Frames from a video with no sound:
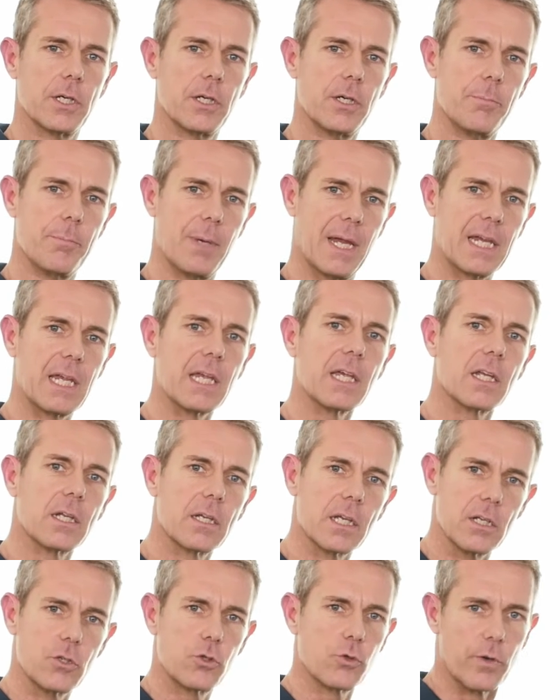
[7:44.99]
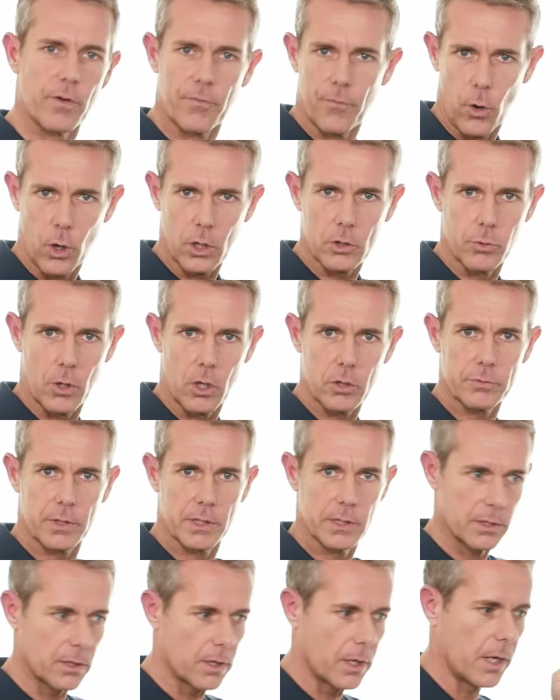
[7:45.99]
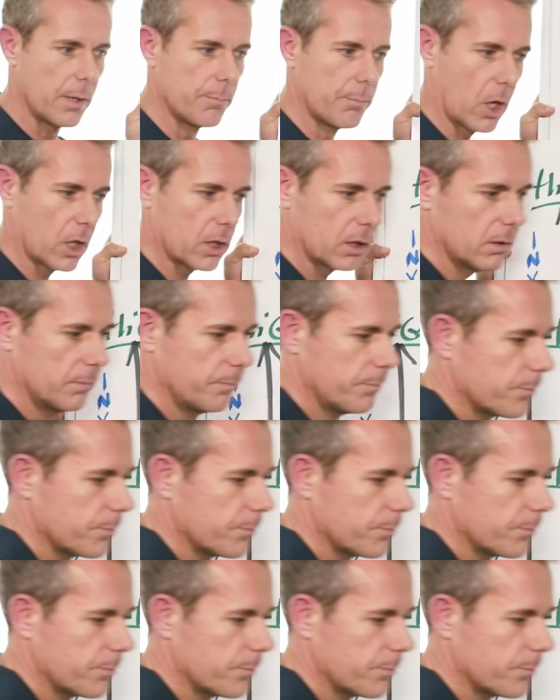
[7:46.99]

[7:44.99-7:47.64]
making it into a 4-quadrant model.